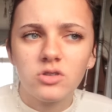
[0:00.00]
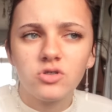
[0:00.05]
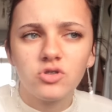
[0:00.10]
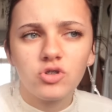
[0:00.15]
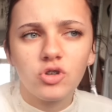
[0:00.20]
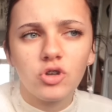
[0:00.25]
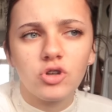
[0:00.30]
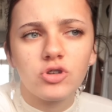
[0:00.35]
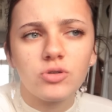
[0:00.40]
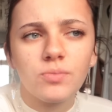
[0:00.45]

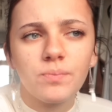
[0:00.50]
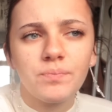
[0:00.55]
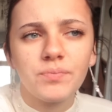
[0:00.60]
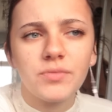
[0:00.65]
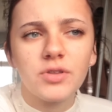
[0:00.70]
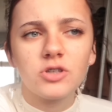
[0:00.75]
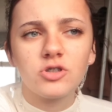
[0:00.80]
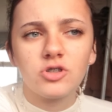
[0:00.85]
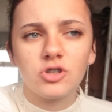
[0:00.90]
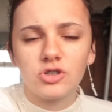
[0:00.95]
it's good.
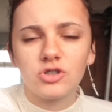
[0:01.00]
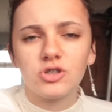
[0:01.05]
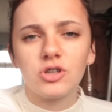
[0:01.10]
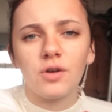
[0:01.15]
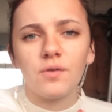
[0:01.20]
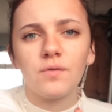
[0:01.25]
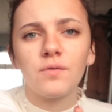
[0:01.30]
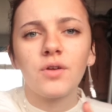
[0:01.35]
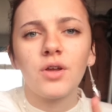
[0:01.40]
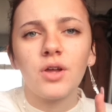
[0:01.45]
It's good
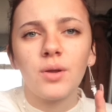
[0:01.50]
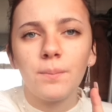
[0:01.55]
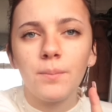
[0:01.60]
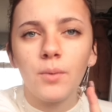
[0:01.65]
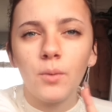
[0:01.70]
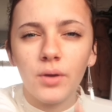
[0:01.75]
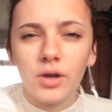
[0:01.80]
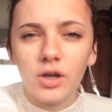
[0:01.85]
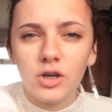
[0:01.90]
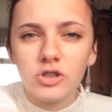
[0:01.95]
stuff.
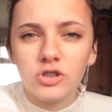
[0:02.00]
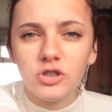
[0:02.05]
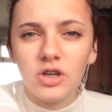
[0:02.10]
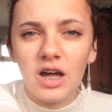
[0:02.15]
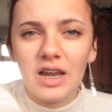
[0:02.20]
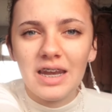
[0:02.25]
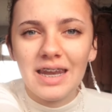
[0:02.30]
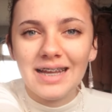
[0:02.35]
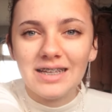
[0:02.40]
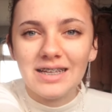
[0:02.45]
But we're going to do that